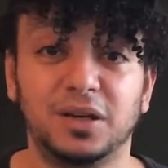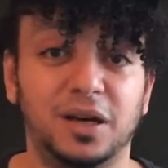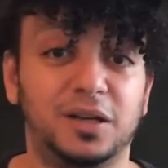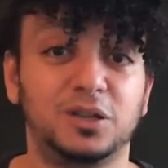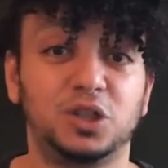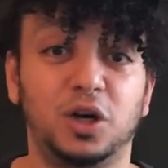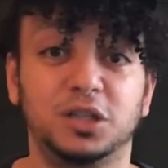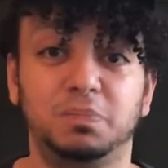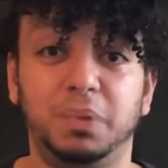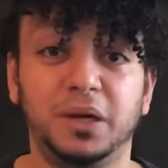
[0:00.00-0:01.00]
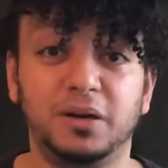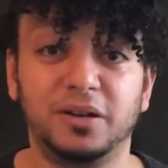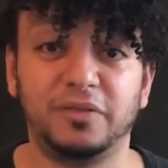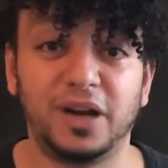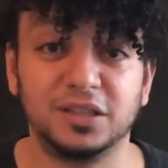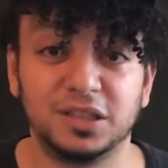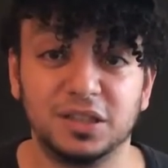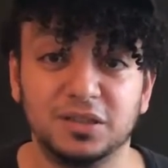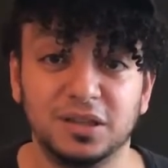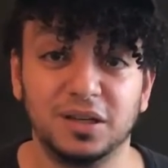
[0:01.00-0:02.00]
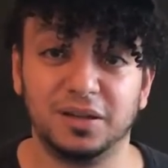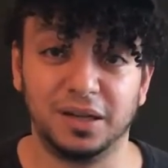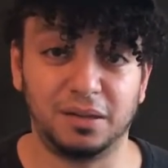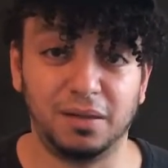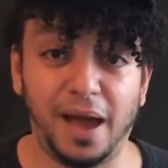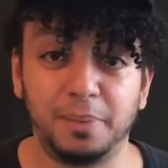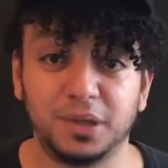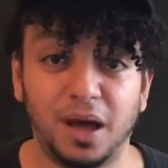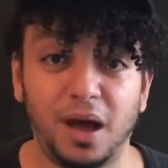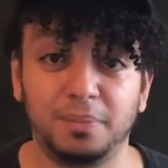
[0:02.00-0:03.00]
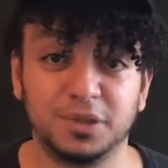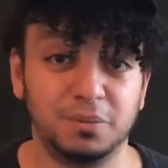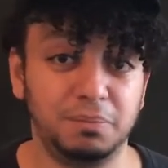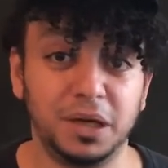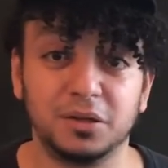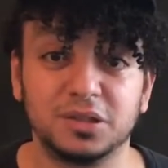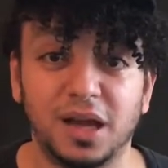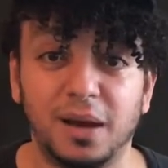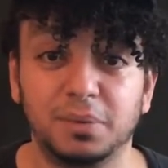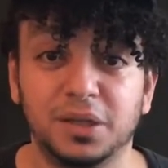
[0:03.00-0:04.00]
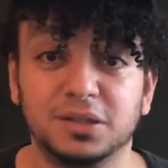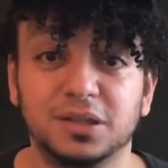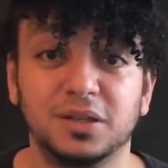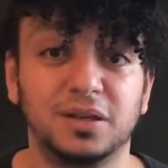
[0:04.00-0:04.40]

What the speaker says: It can charge bigger devices like laptops and bigger tablets.